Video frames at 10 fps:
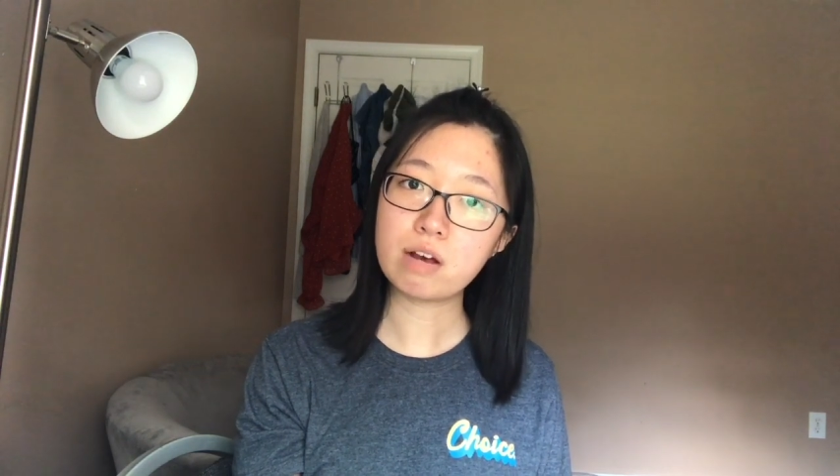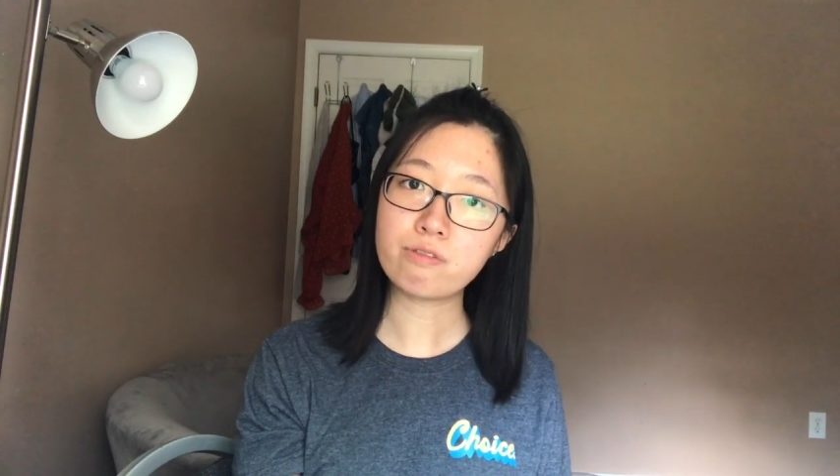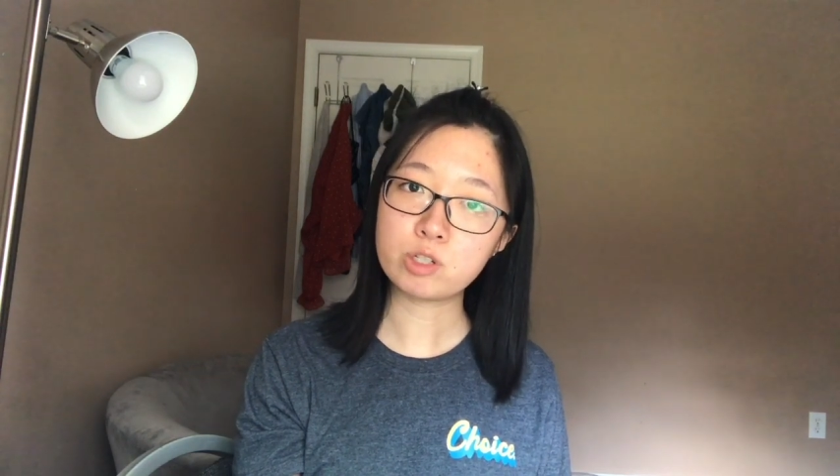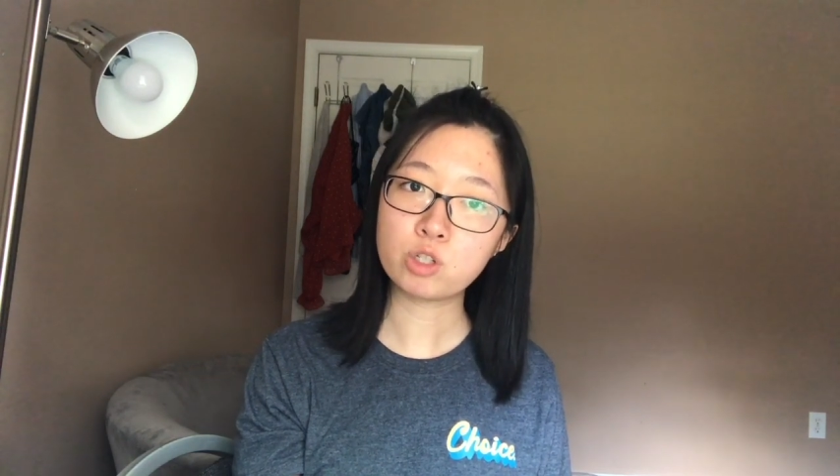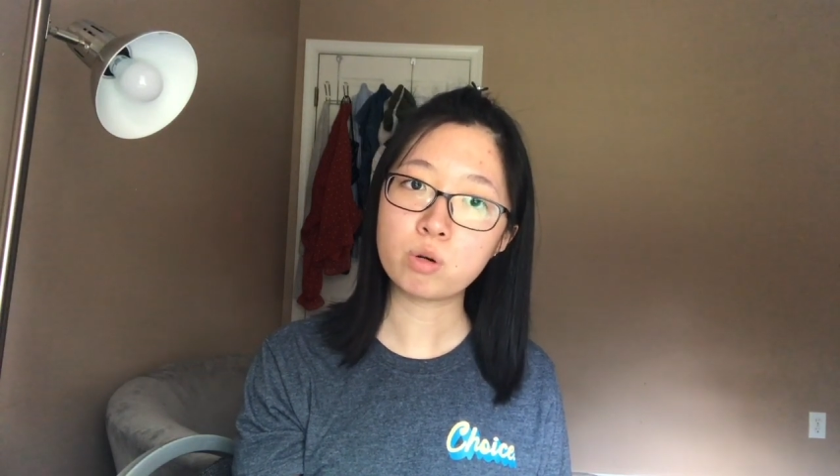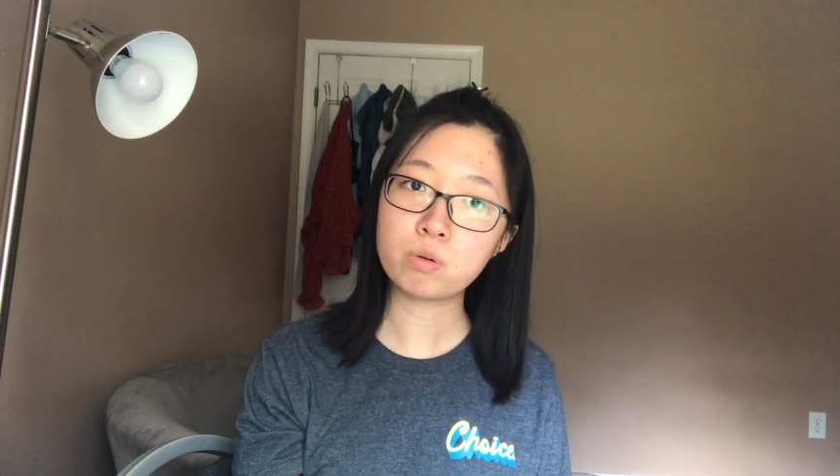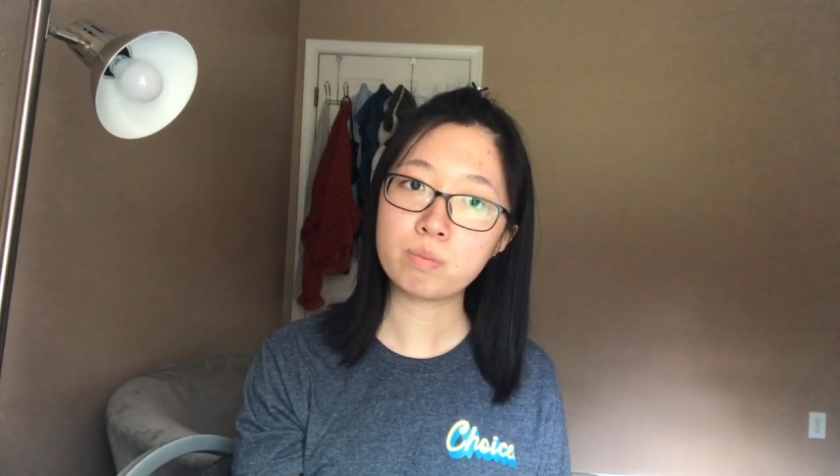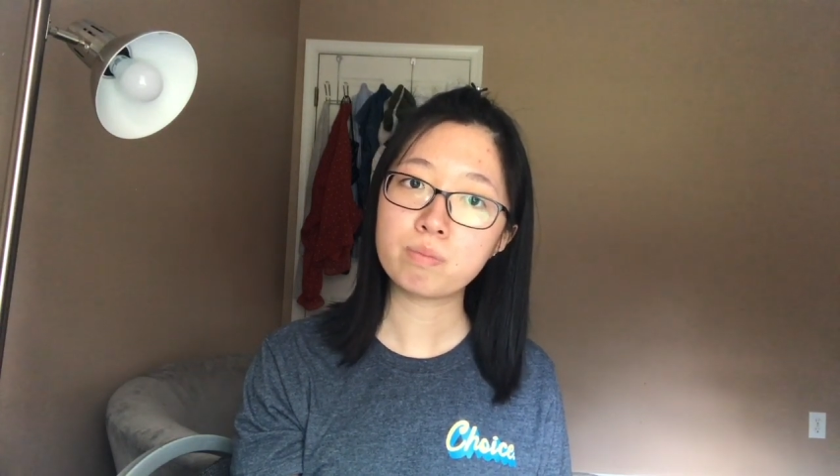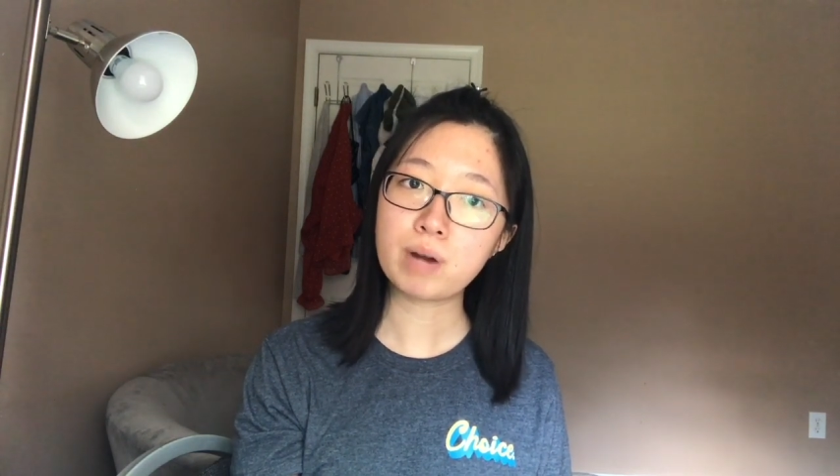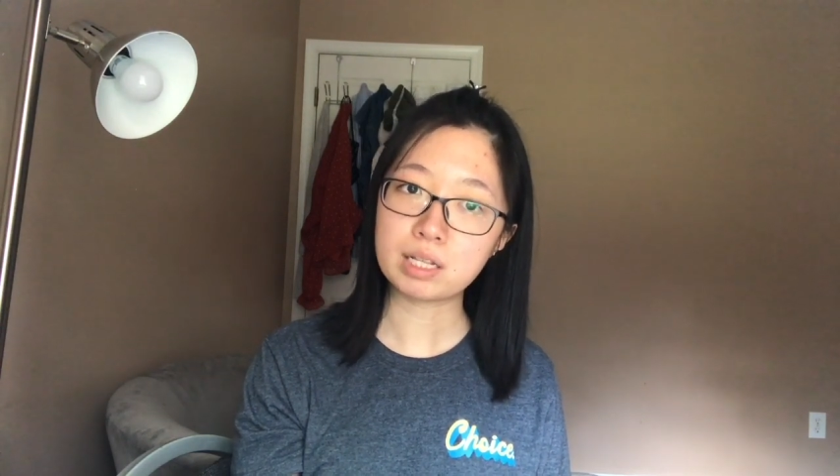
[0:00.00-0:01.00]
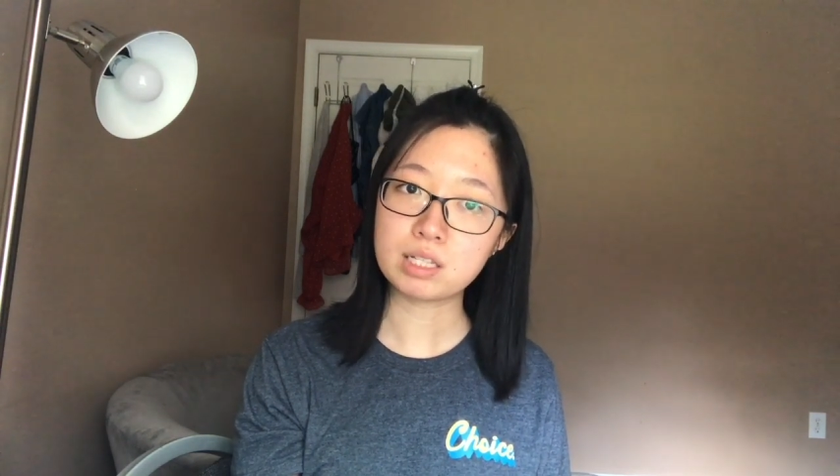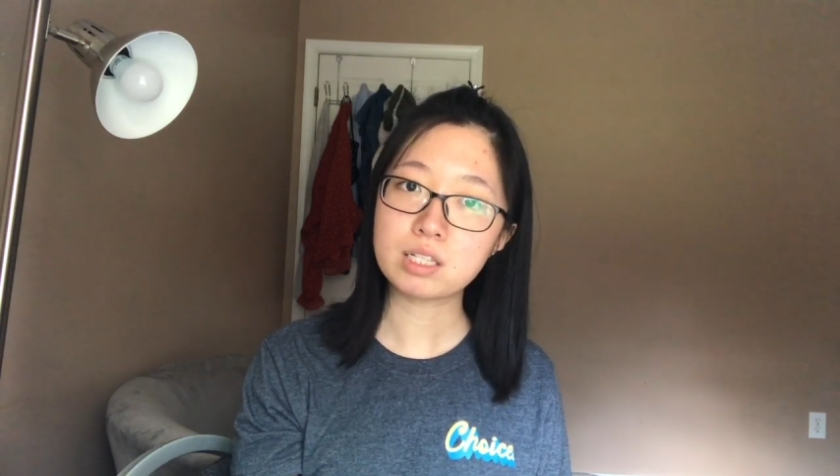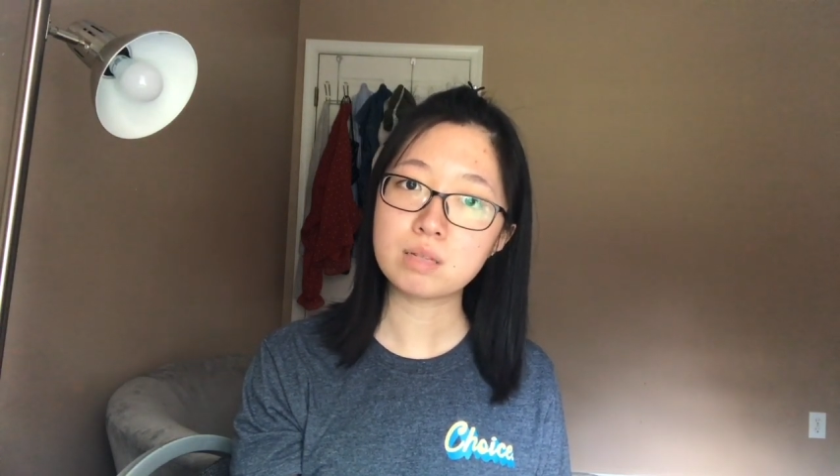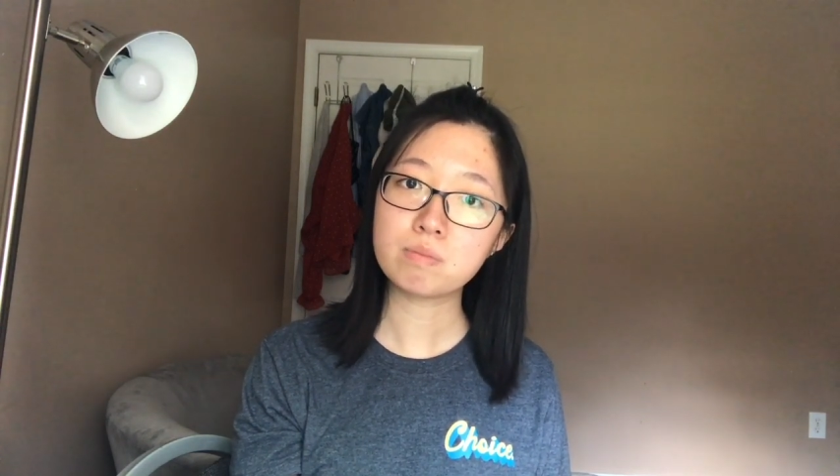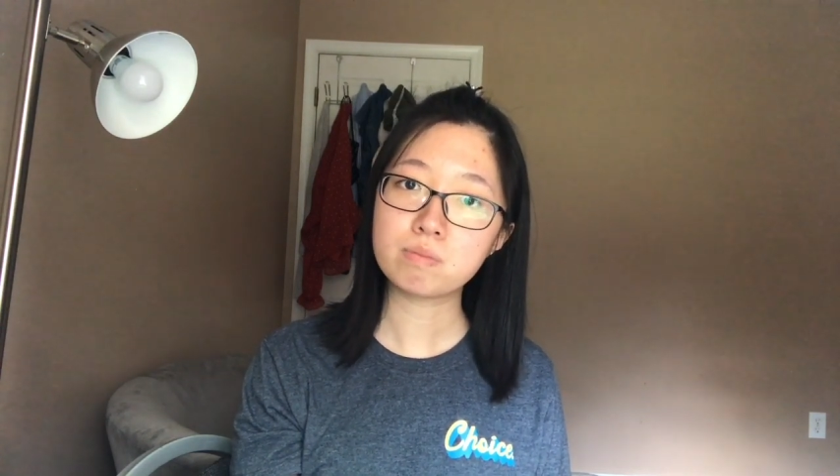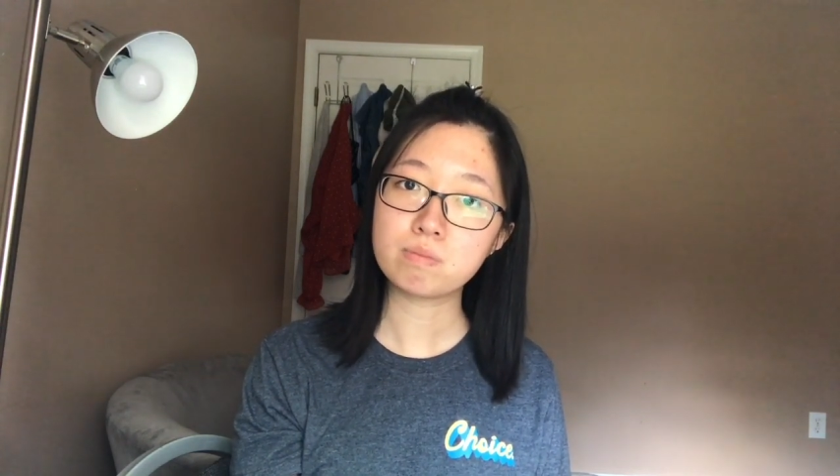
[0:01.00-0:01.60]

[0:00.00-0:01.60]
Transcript: official practice